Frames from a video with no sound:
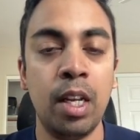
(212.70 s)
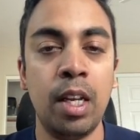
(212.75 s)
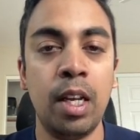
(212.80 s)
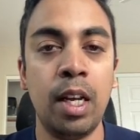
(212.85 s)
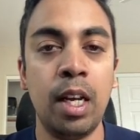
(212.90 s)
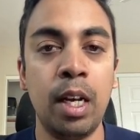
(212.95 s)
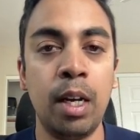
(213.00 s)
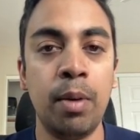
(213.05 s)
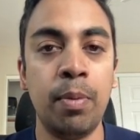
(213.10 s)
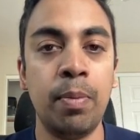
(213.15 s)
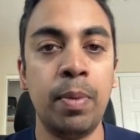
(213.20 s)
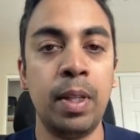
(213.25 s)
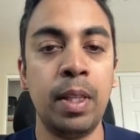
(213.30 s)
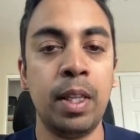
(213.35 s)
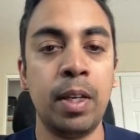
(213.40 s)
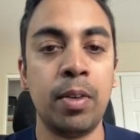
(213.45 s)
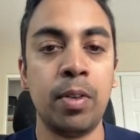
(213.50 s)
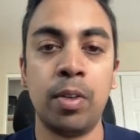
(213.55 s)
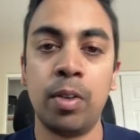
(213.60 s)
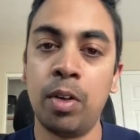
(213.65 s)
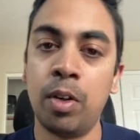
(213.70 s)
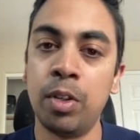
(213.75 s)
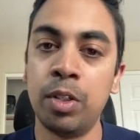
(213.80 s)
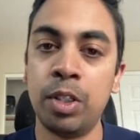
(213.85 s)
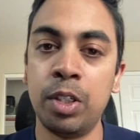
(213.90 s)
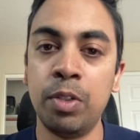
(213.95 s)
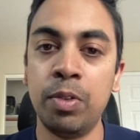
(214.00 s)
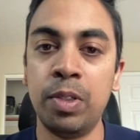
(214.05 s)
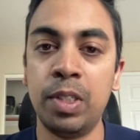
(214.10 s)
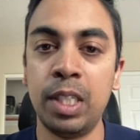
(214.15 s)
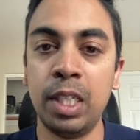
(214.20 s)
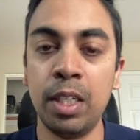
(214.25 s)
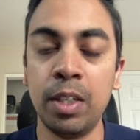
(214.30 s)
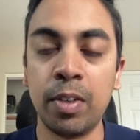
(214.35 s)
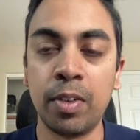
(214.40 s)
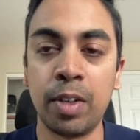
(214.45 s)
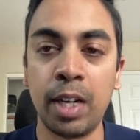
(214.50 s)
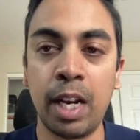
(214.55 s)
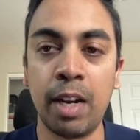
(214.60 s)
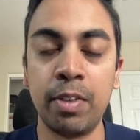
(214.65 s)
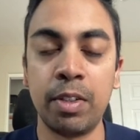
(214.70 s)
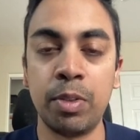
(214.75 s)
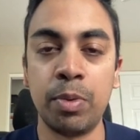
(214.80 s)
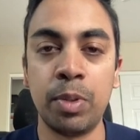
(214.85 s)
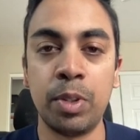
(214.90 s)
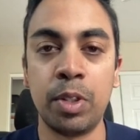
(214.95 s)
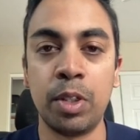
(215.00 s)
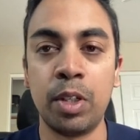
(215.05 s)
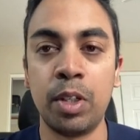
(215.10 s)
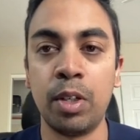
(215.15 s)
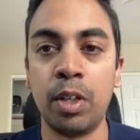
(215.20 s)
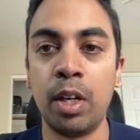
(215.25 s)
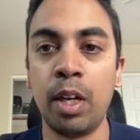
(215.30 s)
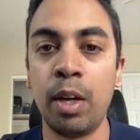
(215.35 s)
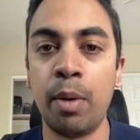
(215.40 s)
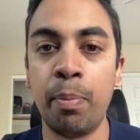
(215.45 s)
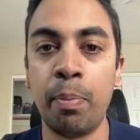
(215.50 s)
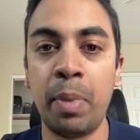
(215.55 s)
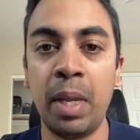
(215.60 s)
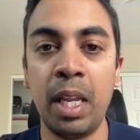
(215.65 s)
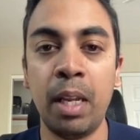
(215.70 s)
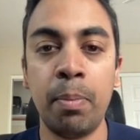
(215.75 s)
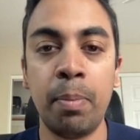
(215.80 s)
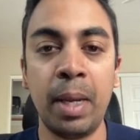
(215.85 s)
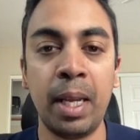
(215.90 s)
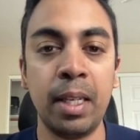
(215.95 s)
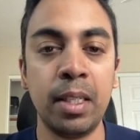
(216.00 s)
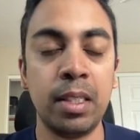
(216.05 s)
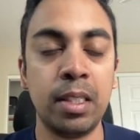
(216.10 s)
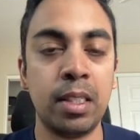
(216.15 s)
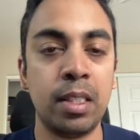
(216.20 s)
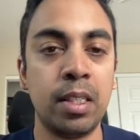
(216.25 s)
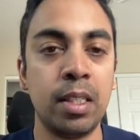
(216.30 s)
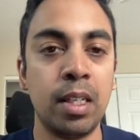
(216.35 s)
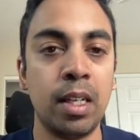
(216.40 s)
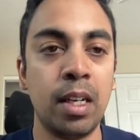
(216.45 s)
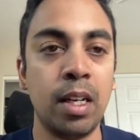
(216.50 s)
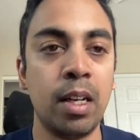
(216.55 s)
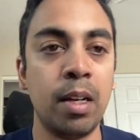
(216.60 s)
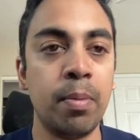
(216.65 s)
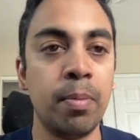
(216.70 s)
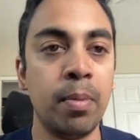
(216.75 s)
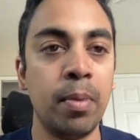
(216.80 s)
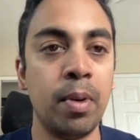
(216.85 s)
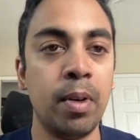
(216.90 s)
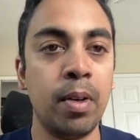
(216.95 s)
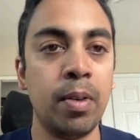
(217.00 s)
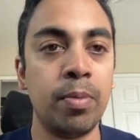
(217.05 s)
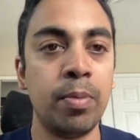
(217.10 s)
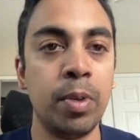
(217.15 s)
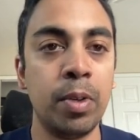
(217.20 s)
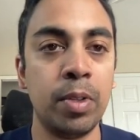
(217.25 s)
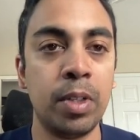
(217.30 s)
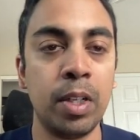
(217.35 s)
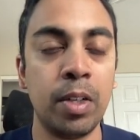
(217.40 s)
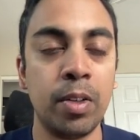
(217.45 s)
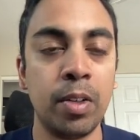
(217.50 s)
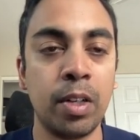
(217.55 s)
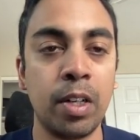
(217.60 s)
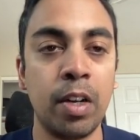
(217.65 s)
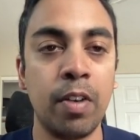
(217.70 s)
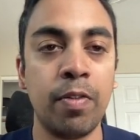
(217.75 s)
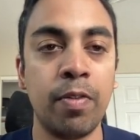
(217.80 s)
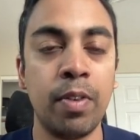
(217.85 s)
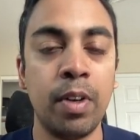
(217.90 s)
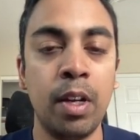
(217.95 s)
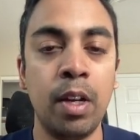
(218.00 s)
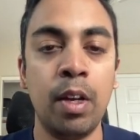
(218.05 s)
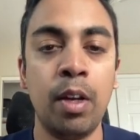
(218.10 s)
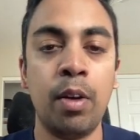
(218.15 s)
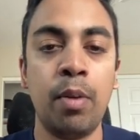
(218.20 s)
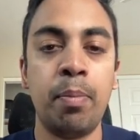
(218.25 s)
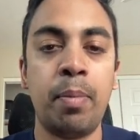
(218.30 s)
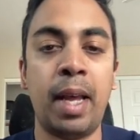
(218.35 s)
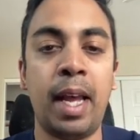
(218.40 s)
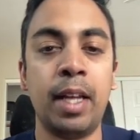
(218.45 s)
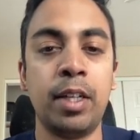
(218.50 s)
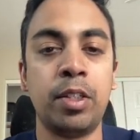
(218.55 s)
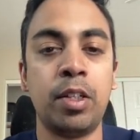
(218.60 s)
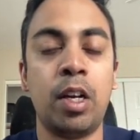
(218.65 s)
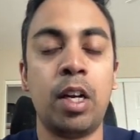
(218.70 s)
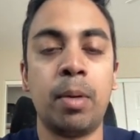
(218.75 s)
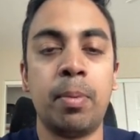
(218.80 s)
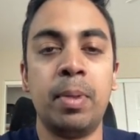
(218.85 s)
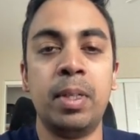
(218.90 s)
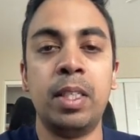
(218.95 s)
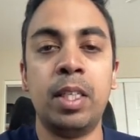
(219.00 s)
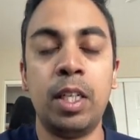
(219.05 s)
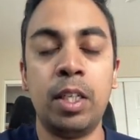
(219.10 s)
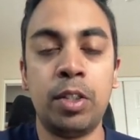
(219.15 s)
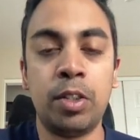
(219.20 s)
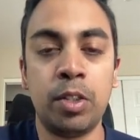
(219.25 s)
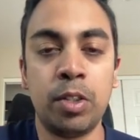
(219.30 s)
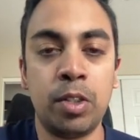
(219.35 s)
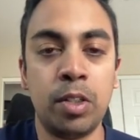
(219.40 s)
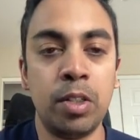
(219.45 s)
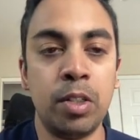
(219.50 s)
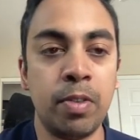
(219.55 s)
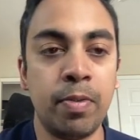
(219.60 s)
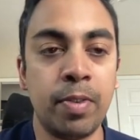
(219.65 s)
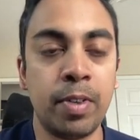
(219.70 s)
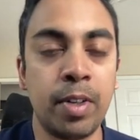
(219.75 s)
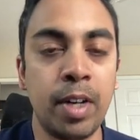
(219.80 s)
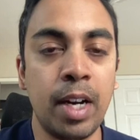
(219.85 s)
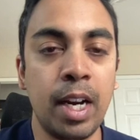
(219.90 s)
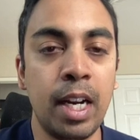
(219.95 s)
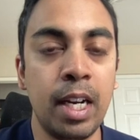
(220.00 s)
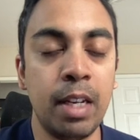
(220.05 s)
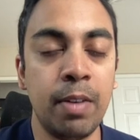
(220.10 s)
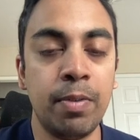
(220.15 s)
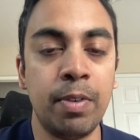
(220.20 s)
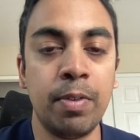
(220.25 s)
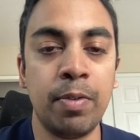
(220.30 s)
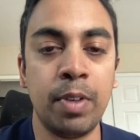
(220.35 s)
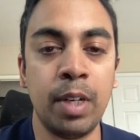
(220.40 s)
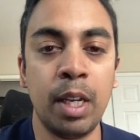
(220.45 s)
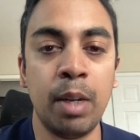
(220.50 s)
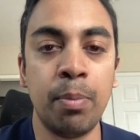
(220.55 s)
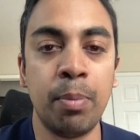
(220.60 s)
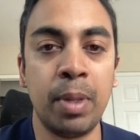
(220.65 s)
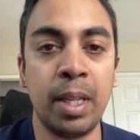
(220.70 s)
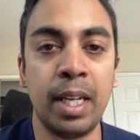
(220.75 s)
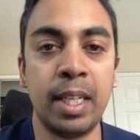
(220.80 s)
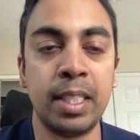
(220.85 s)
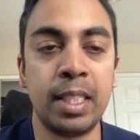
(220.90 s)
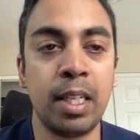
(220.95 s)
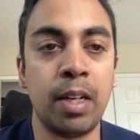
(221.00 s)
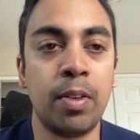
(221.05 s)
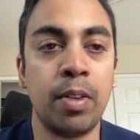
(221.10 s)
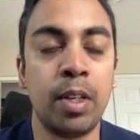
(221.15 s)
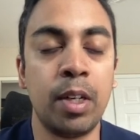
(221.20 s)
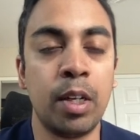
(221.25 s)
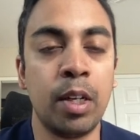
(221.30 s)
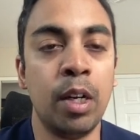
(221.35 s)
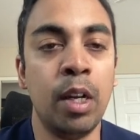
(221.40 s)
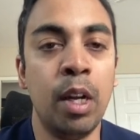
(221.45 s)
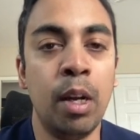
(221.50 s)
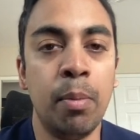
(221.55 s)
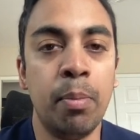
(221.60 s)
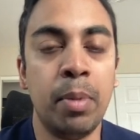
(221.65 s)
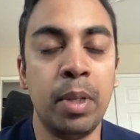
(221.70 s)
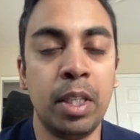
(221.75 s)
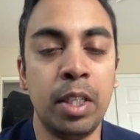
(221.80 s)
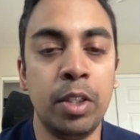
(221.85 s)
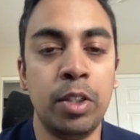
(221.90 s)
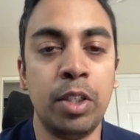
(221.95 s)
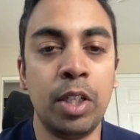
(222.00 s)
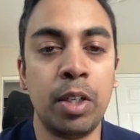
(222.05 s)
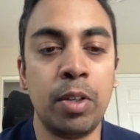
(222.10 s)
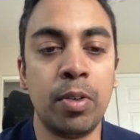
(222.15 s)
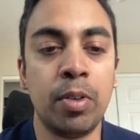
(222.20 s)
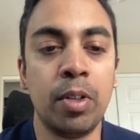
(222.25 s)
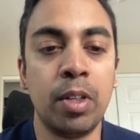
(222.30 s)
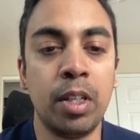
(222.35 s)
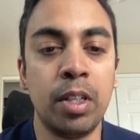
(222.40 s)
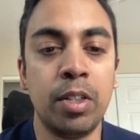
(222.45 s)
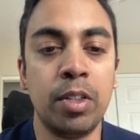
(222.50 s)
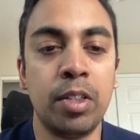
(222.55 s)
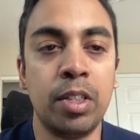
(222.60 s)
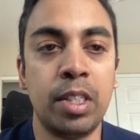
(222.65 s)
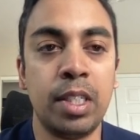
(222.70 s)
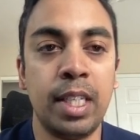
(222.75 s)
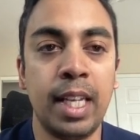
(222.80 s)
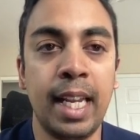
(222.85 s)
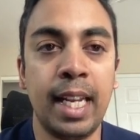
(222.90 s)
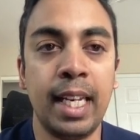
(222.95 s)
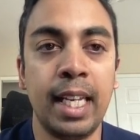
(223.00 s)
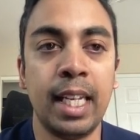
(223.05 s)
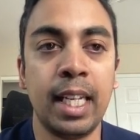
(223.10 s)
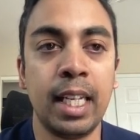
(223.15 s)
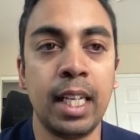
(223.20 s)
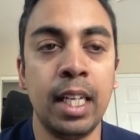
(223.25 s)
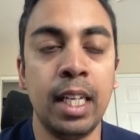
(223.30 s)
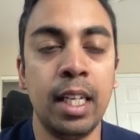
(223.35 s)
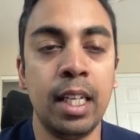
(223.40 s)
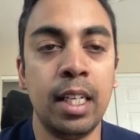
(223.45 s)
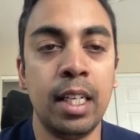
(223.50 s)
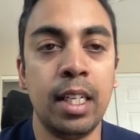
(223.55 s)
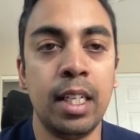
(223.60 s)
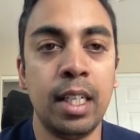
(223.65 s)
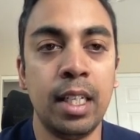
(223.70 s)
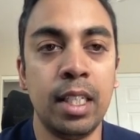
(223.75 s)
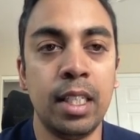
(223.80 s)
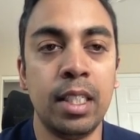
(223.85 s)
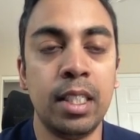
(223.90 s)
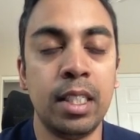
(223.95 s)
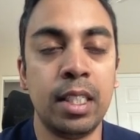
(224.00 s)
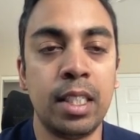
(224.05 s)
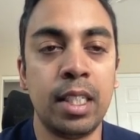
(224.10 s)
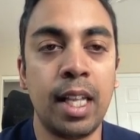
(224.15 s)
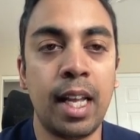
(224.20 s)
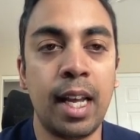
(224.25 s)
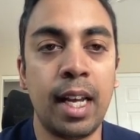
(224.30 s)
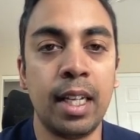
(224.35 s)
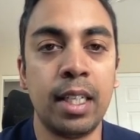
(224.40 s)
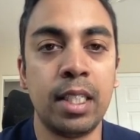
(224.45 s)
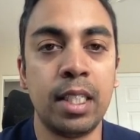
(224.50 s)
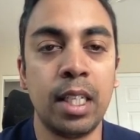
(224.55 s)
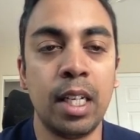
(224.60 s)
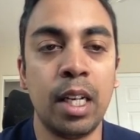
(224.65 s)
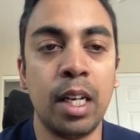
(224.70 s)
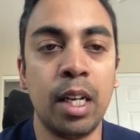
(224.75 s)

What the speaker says: And there are also xenografts, which are pig-based rotator cuff patch augmentation. So there's a variety of different implants out there, but the general understanding is that